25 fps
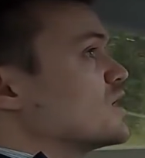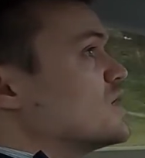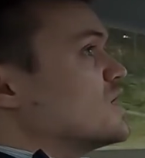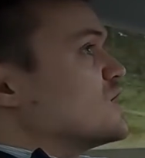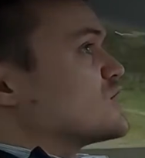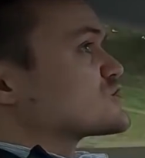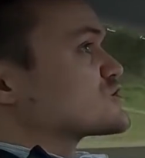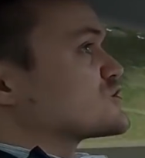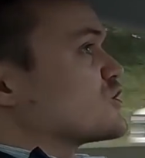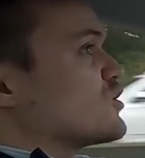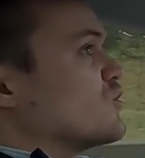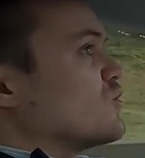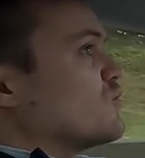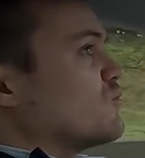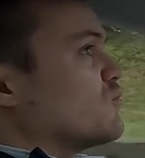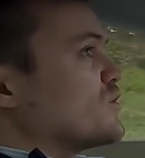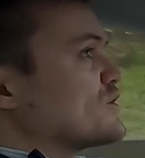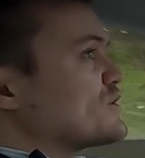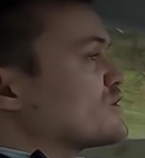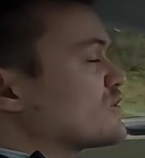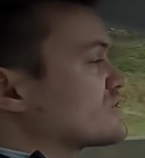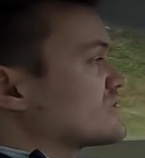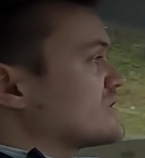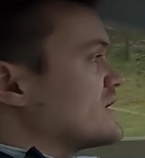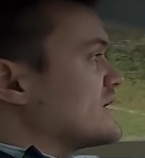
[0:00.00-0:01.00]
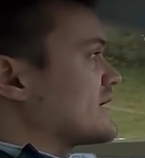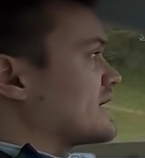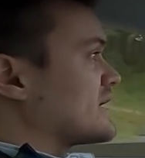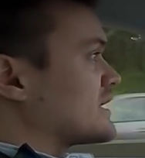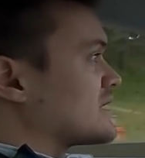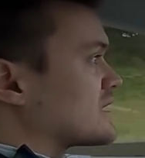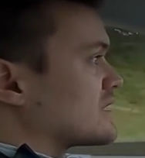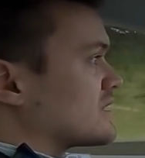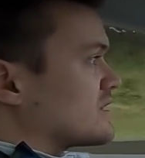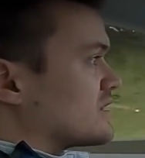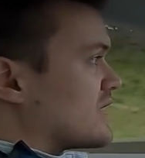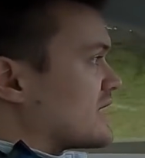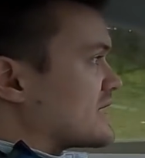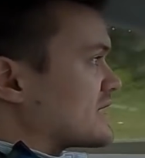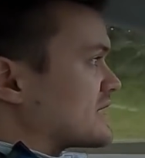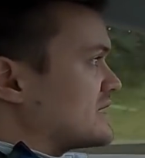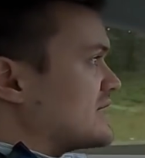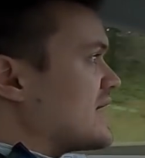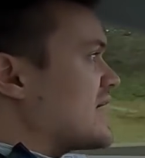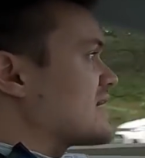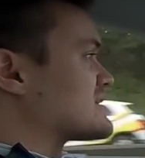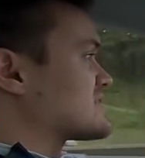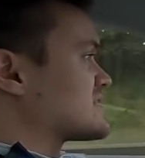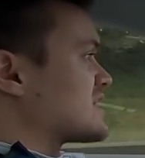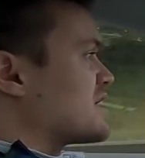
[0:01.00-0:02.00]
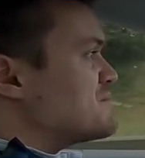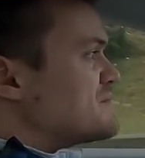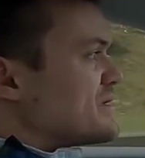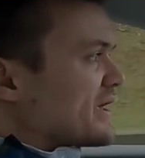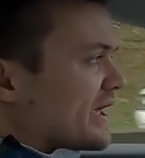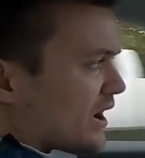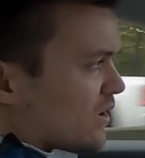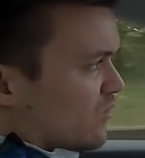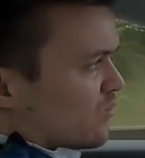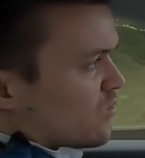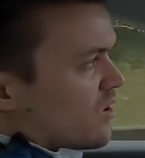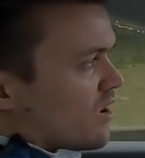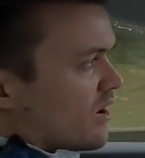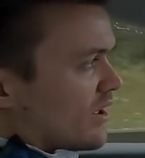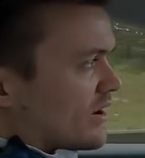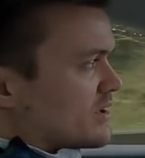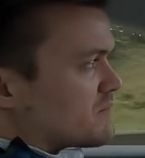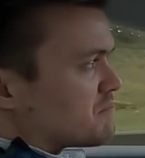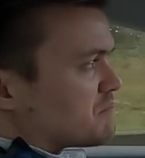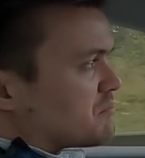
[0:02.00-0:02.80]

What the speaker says: So when you're thinking like, yeah, someday I want it,